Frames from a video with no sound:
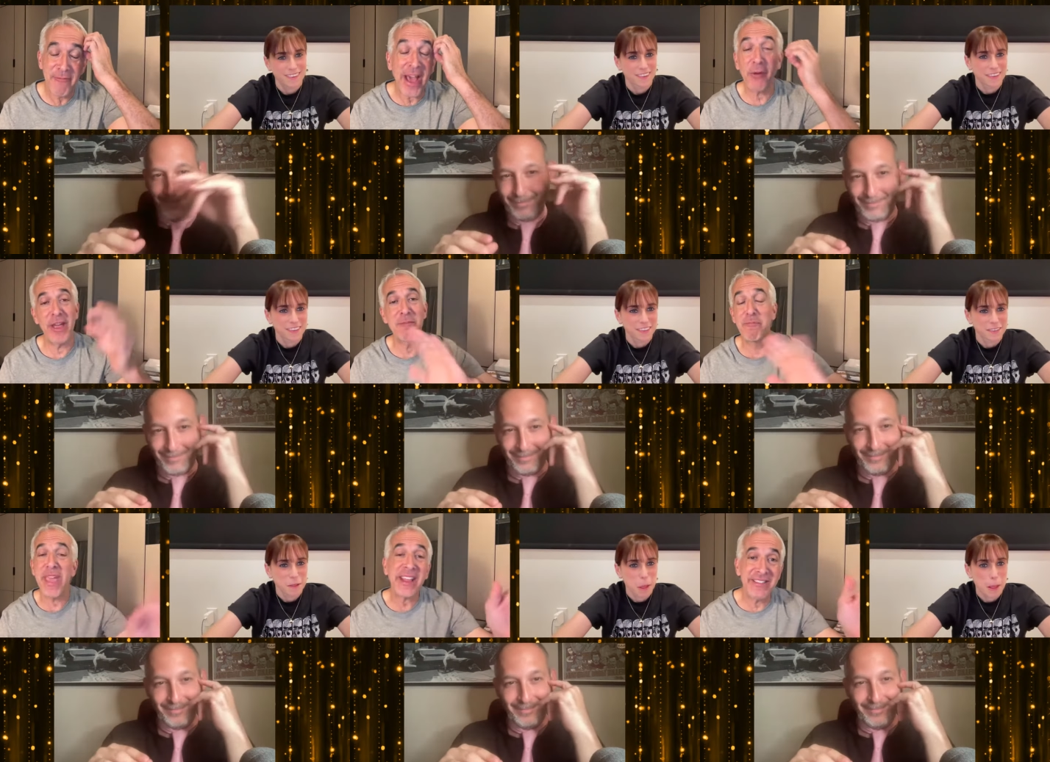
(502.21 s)
Speaker 1: by the
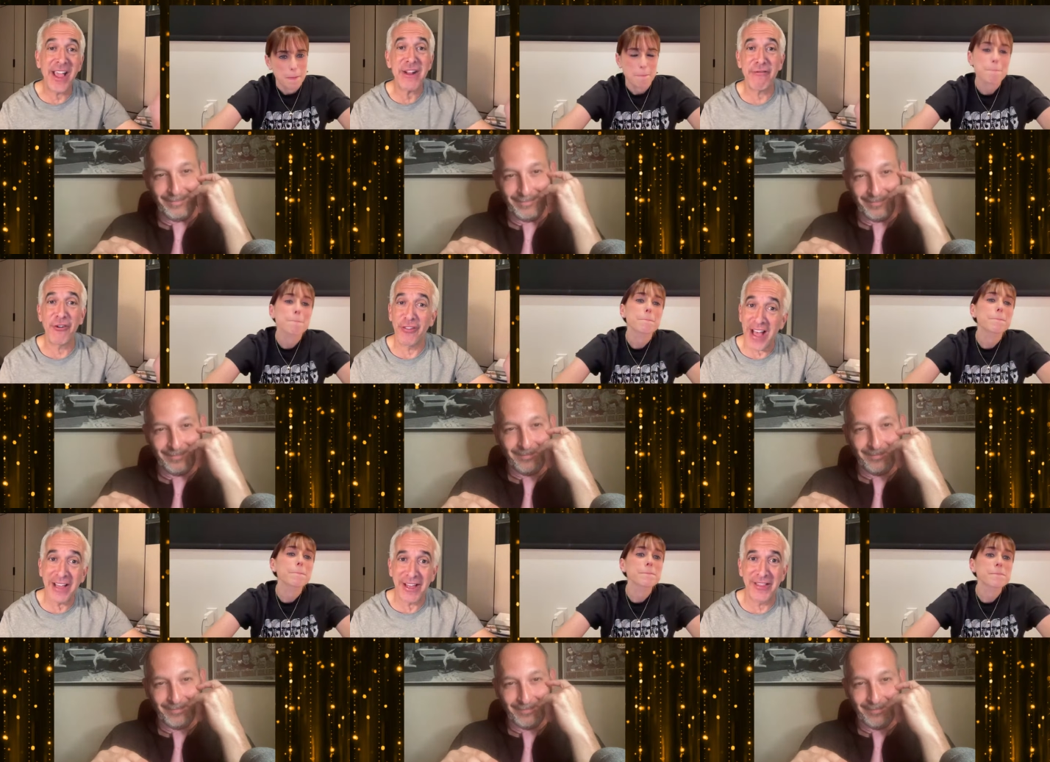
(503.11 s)
way, big night for
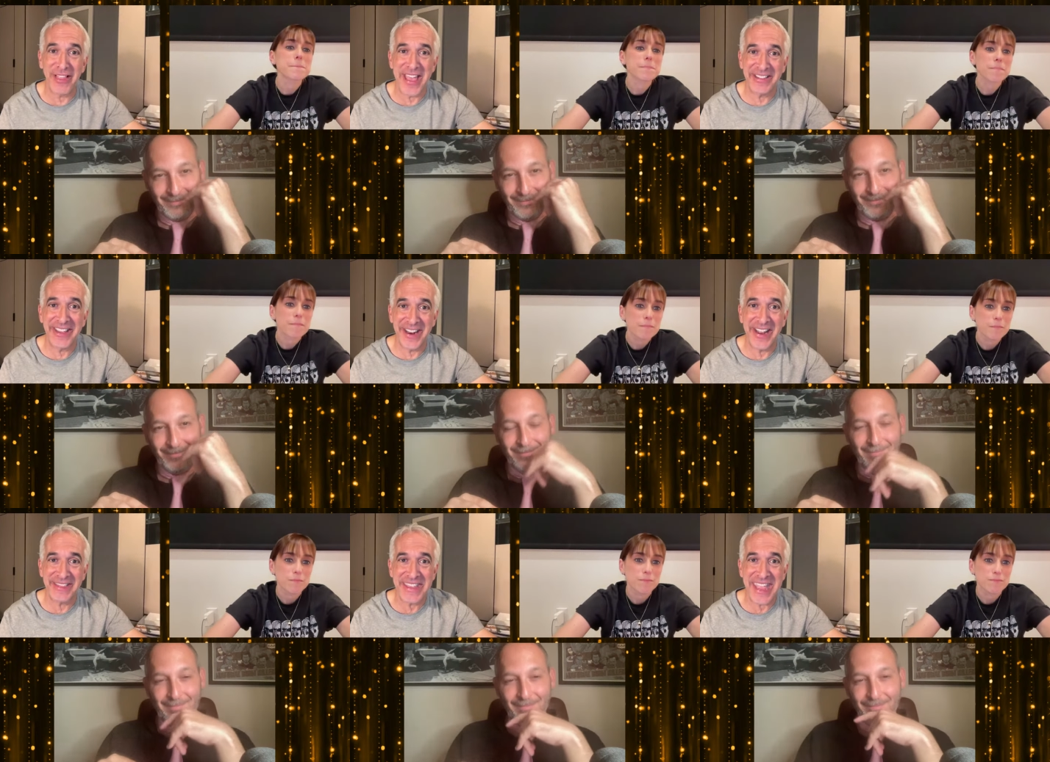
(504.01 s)
La La Land
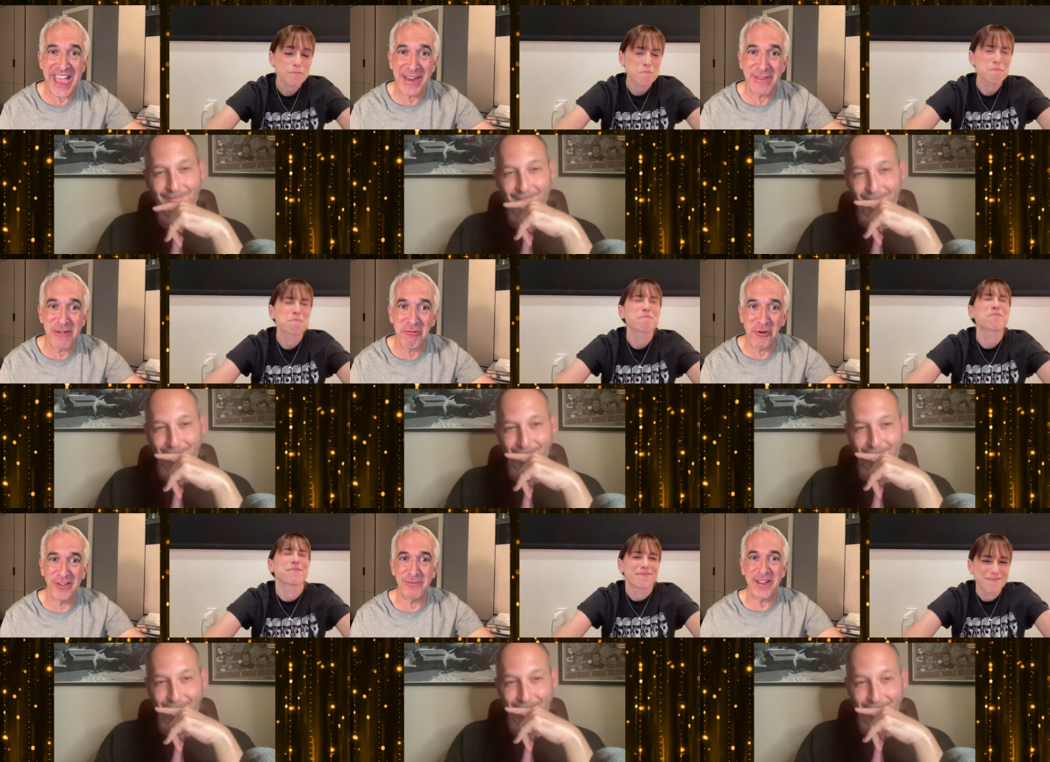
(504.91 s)
tonight at the Academy
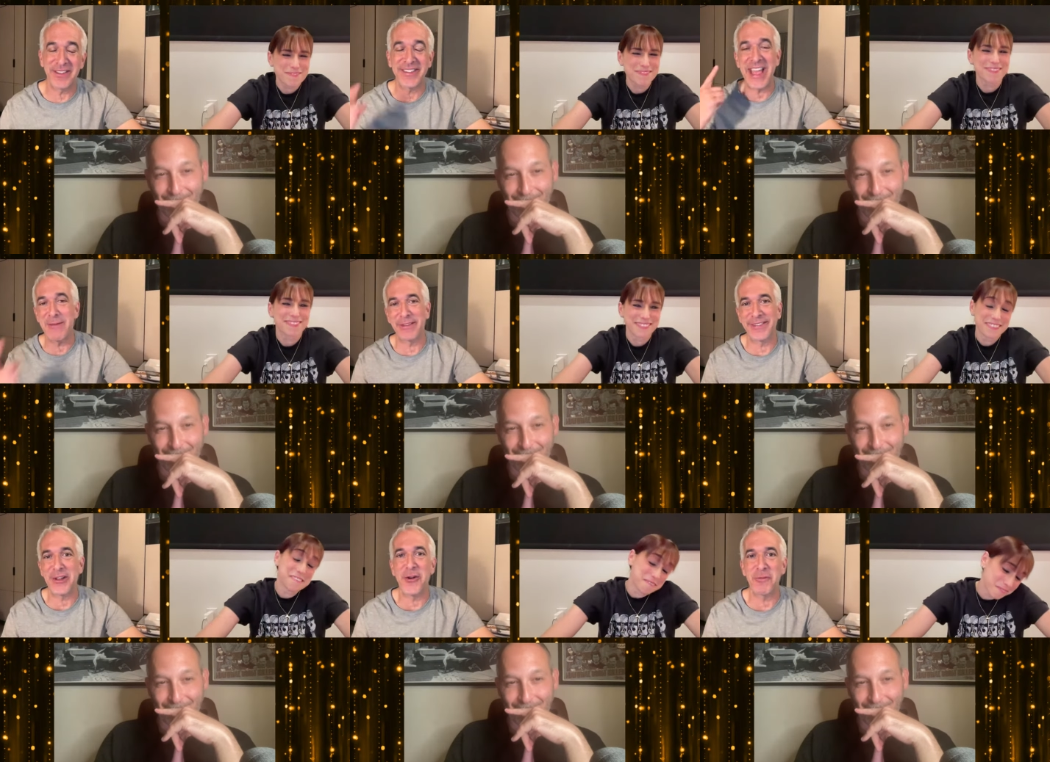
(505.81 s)
Awards, because Emma
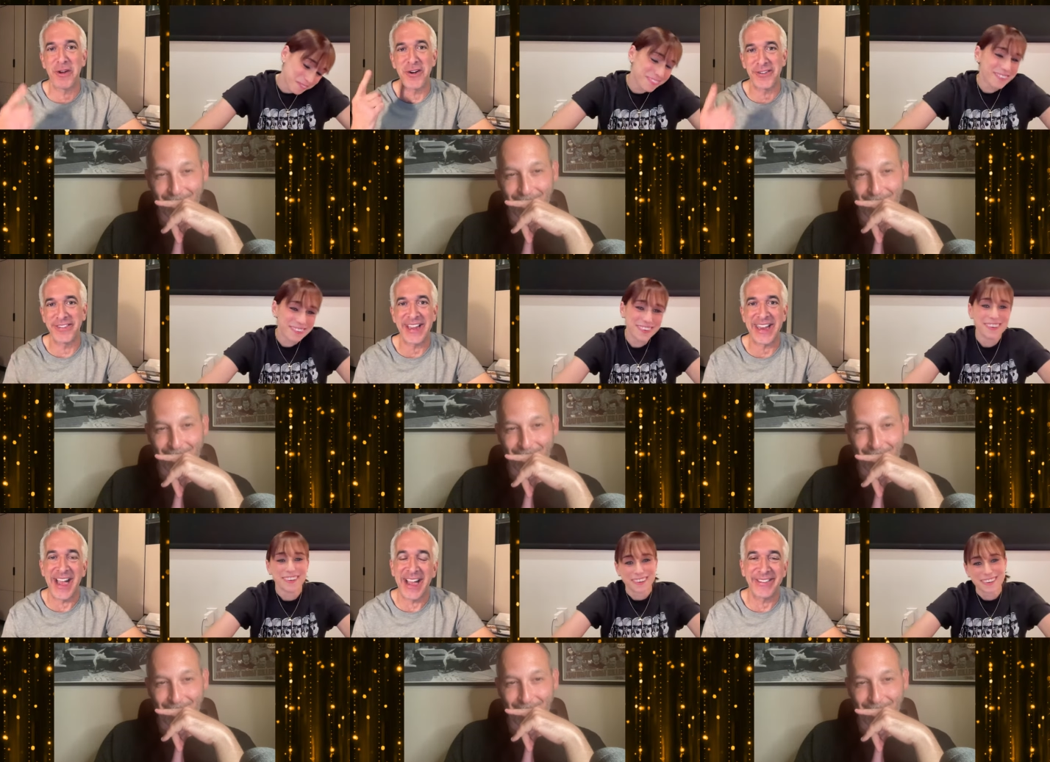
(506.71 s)
Stone won her
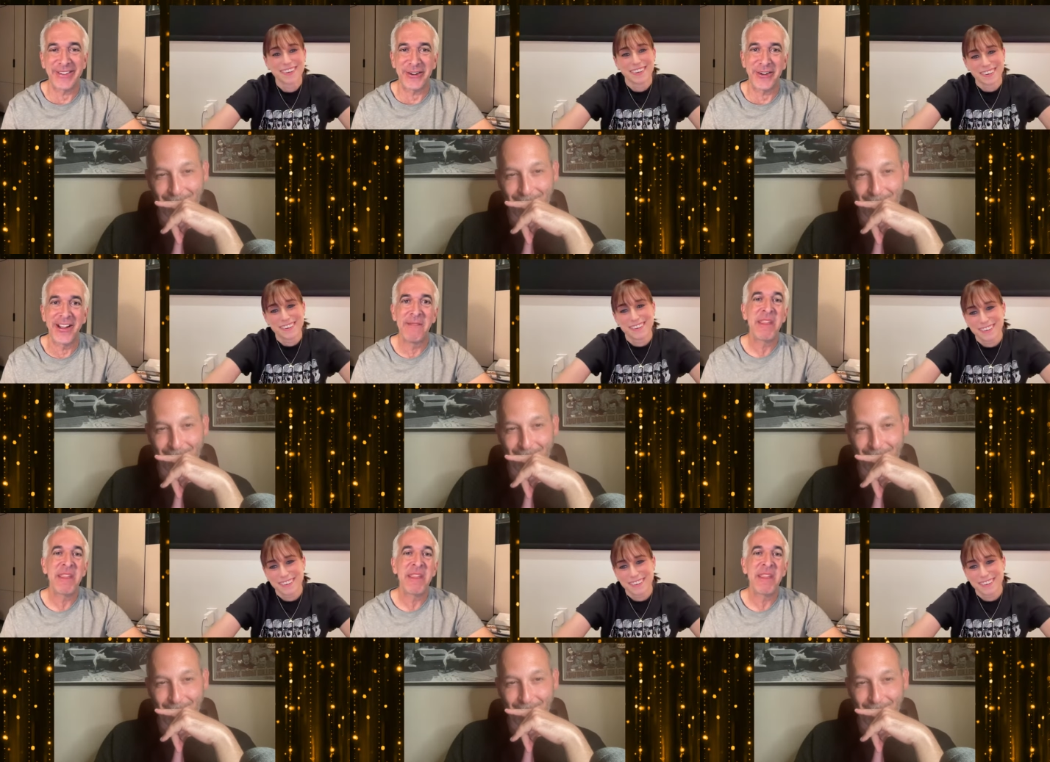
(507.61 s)
second Oscar